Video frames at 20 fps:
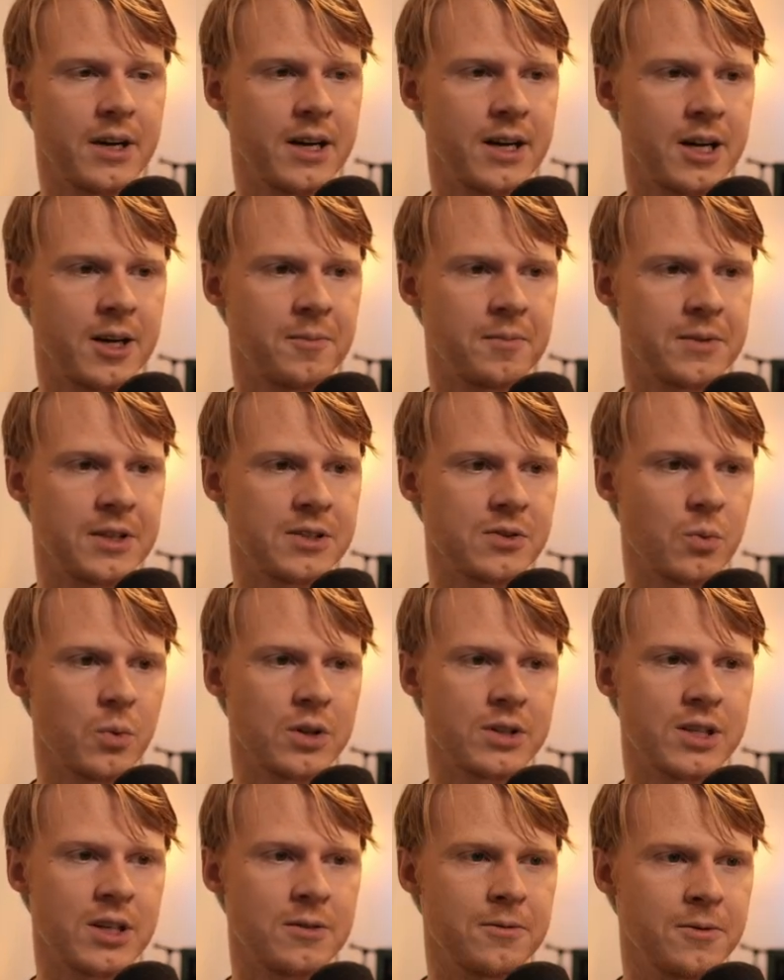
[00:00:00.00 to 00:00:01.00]
This
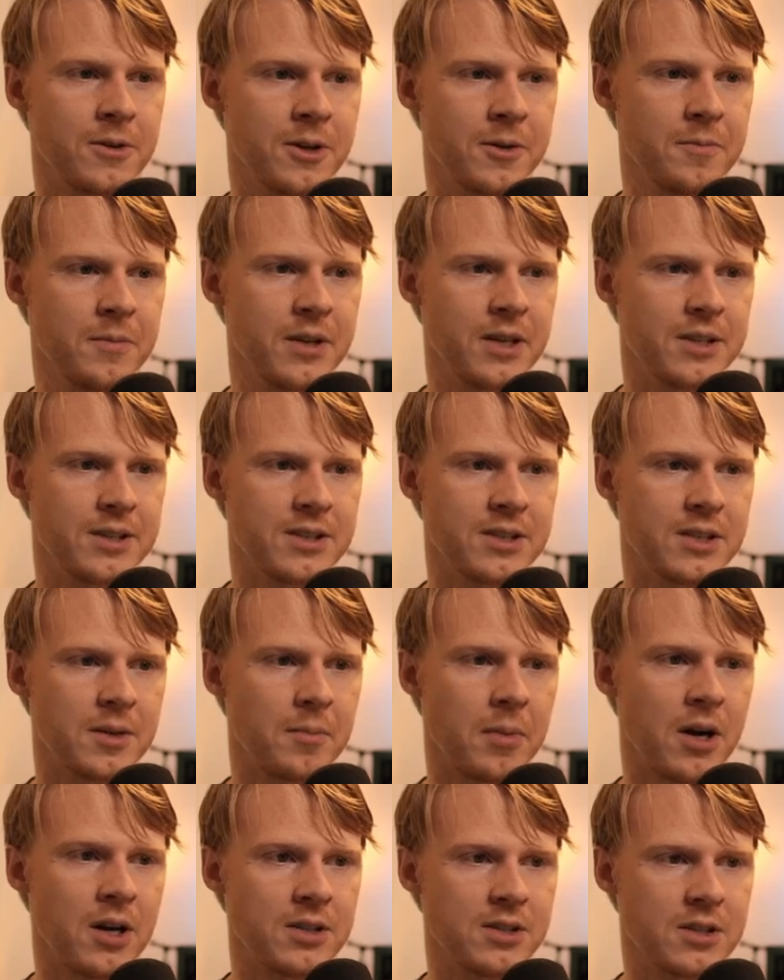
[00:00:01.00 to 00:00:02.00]
works out for him. This is a
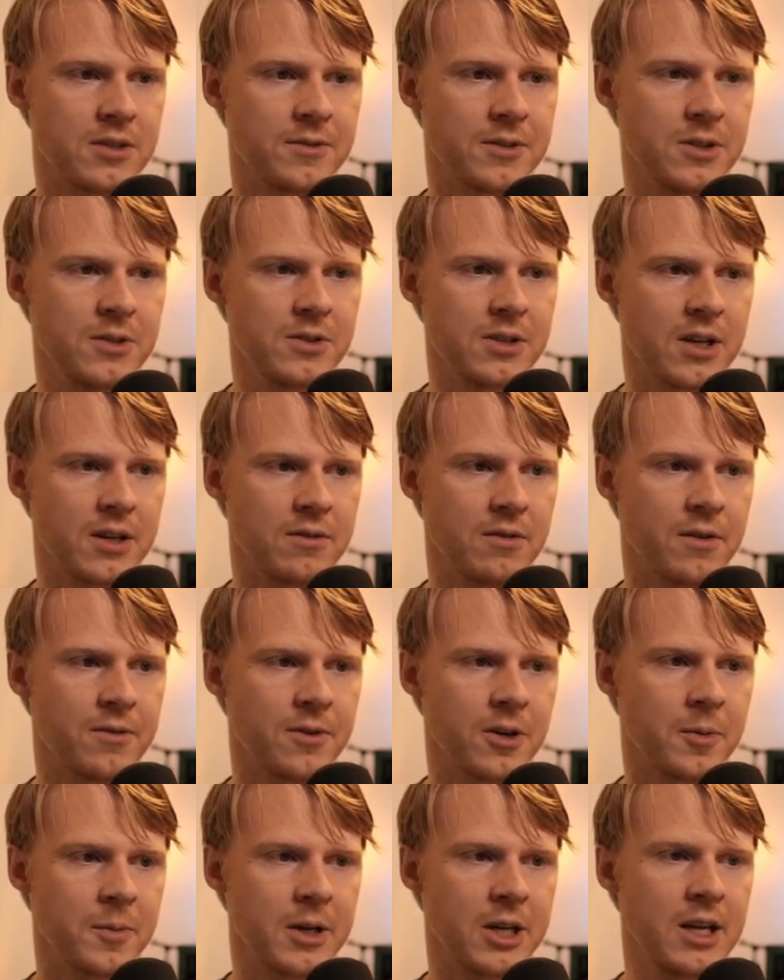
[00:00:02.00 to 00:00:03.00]
positive use, kind of
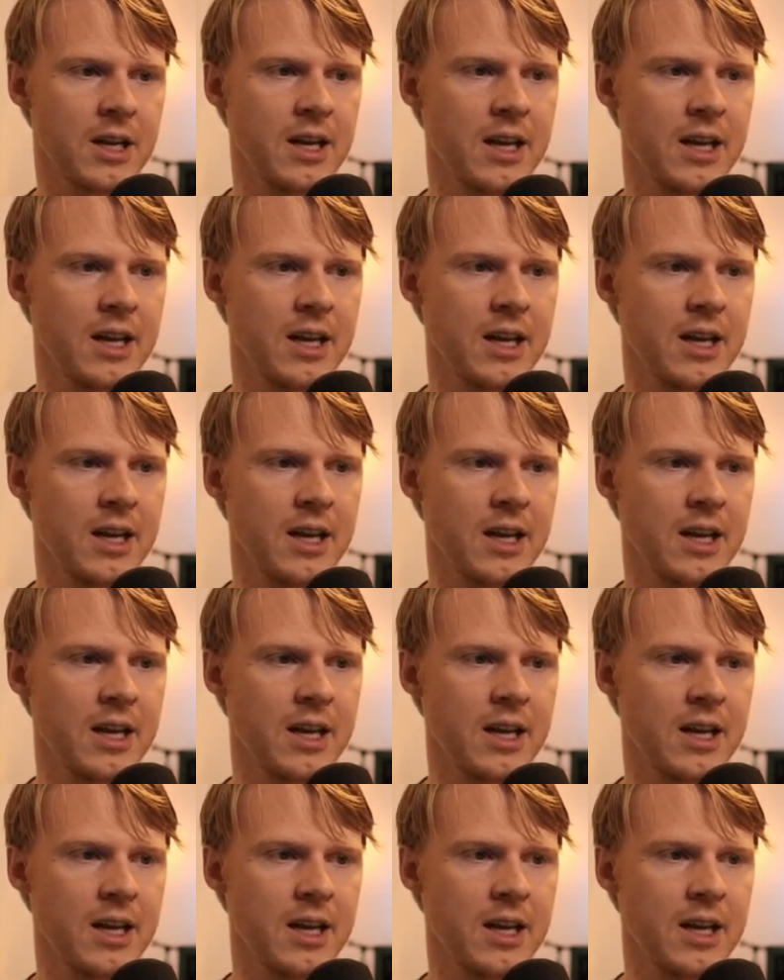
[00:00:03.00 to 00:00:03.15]
affirming.